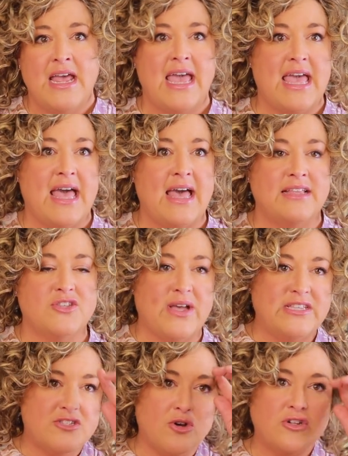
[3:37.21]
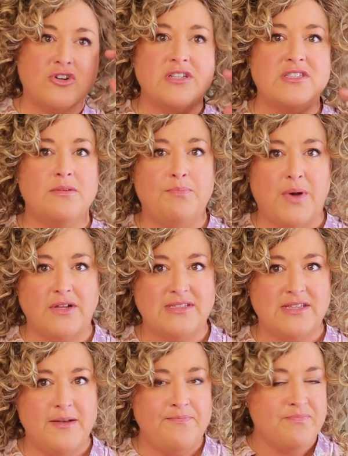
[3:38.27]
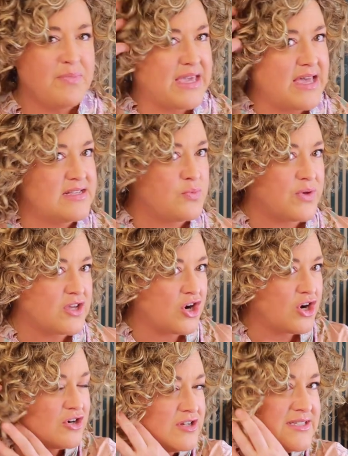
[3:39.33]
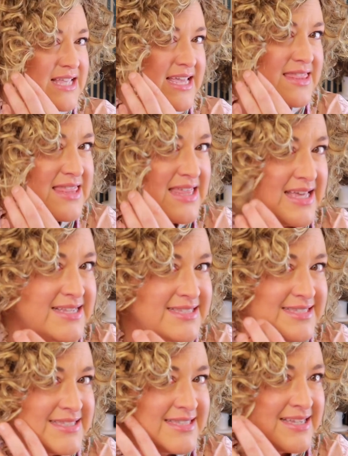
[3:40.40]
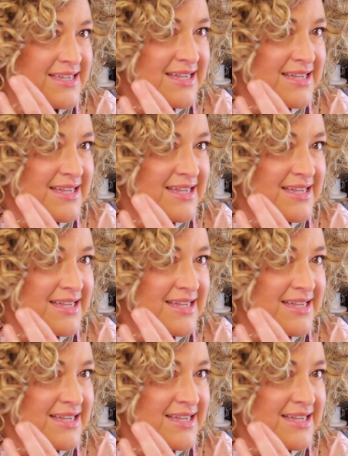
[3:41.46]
And so I soaked her in some balsam because with curls like this